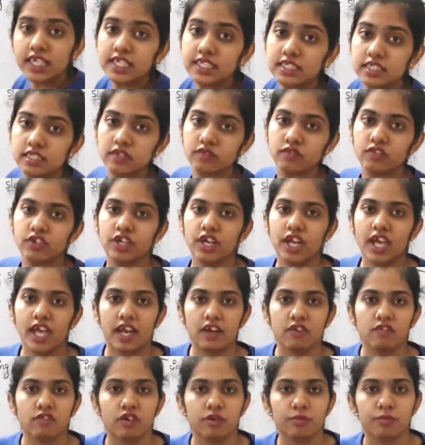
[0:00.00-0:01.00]
is a
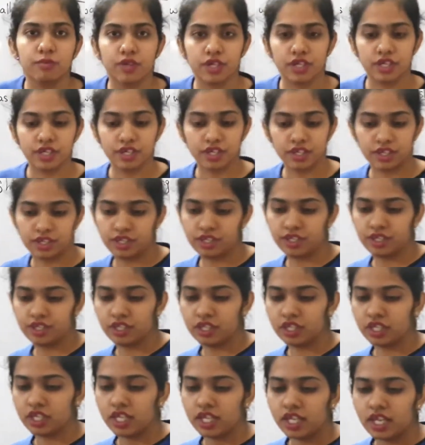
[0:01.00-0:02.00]
adverb.
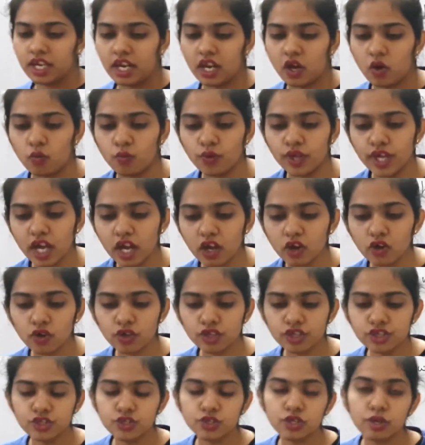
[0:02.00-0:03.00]
Now we are
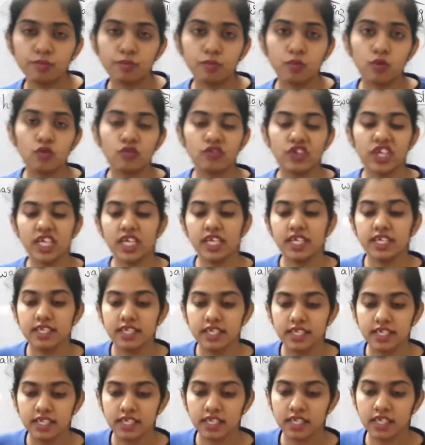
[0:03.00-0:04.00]
going to a movie
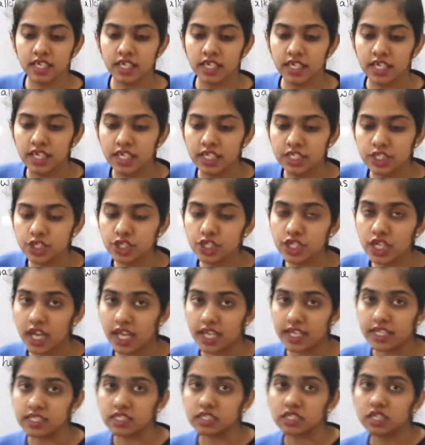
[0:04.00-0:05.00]

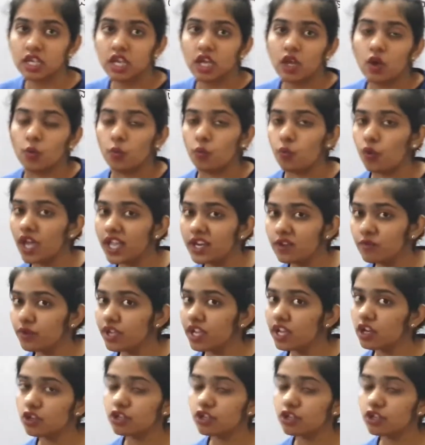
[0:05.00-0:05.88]
tonight. When we are